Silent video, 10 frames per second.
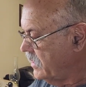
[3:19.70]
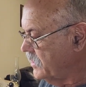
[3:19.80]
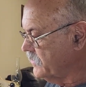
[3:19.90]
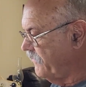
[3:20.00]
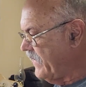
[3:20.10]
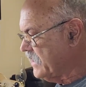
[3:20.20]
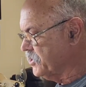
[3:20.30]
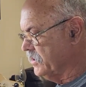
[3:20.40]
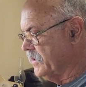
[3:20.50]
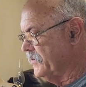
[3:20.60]
is a
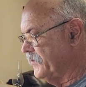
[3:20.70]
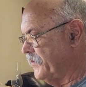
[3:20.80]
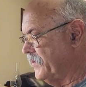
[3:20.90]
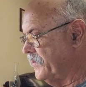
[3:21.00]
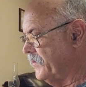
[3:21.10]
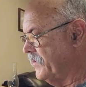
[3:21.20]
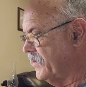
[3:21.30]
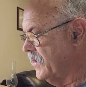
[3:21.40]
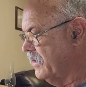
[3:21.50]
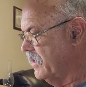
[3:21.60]
pheasant.
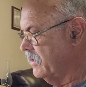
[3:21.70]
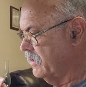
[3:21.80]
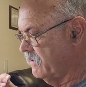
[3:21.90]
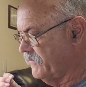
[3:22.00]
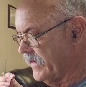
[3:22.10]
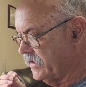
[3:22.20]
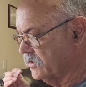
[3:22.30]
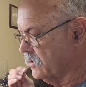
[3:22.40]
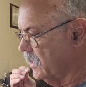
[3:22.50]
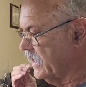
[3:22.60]
In fact,
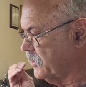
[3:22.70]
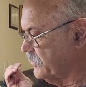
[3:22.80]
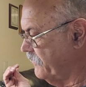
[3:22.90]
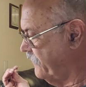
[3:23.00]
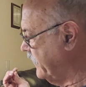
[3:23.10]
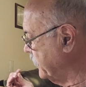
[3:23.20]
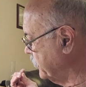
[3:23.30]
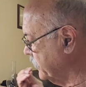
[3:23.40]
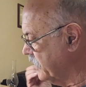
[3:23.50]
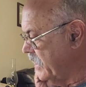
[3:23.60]
it's lots of
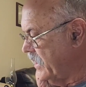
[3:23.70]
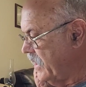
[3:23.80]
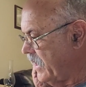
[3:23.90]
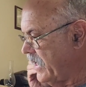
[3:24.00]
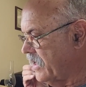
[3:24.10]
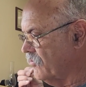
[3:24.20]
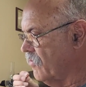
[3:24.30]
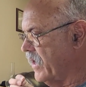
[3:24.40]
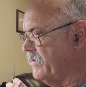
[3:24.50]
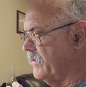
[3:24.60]
pheasants. And
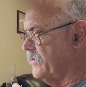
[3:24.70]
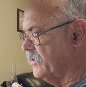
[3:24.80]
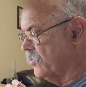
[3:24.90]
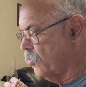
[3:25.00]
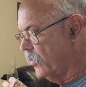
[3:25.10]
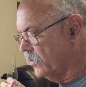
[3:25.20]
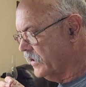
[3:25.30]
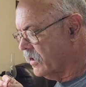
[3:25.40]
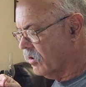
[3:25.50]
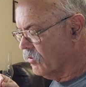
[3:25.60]
rather than
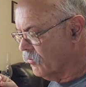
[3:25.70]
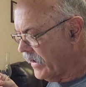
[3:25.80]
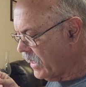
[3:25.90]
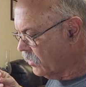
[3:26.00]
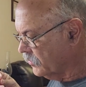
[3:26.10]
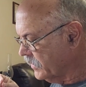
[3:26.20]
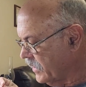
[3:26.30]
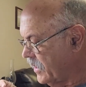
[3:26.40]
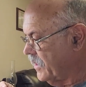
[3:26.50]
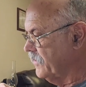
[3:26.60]
quilting
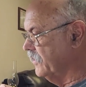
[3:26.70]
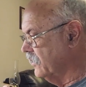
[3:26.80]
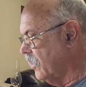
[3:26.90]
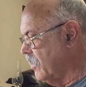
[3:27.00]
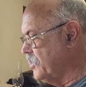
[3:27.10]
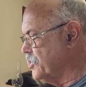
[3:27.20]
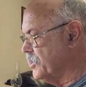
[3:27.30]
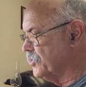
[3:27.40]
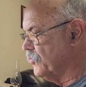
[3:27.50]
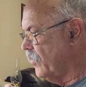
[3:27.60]
around the
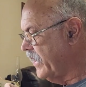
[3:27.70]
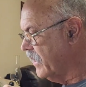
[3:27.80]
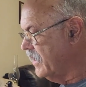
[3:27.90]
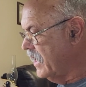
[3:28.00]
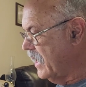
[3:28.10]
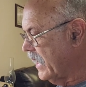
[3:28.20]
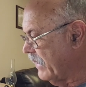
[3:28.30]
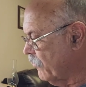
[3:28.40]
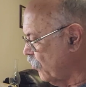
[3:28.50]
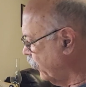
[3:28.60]
larger square,
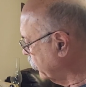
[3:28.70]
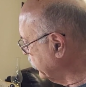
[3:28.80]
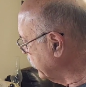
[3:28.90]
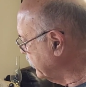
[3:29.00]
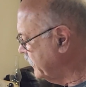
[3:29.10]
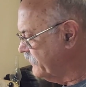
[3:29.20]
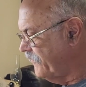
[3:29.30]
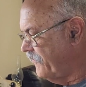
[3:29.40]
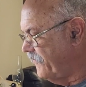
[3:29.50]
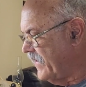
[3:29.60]
I'm quilting these
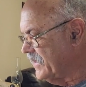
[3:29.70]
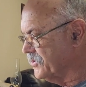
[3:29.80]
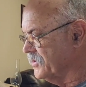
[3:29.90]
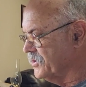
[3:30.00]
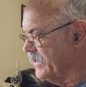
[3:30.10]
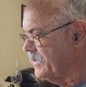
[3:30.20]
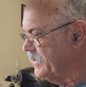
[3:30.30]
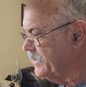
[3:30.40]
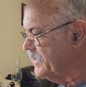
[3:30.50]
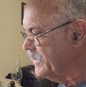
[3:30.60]
pheasants. I
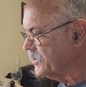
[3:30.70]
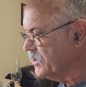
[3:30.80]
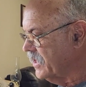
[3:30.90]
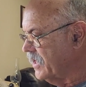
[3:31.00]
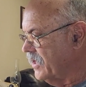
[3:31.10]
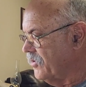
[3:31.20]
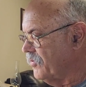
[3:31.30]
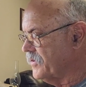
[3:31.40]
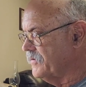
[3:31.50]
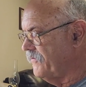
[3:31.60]
did this
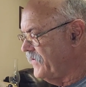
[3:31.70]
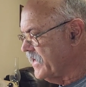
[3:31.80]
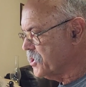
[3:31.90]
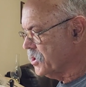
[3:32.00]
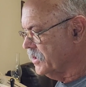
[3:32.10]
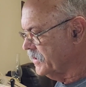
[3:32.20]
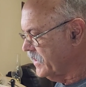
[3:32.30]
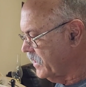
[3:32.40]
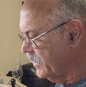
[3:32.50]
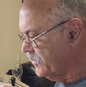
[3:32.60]
with the fish on
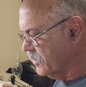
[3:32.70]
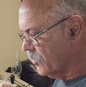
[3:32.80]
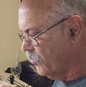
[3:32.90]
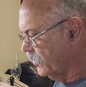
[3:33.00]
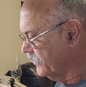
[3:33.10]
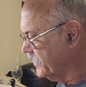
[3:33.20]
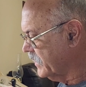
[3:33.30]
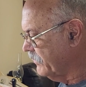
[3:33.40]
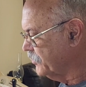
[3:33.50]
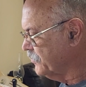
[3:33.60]
the other quilt that
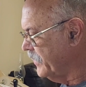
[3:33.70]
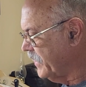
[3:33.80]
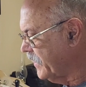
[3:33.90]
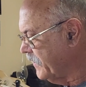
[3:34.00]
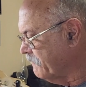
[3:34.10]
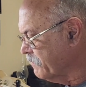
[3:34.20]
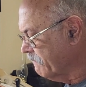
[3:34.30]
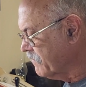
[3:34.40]
I was making.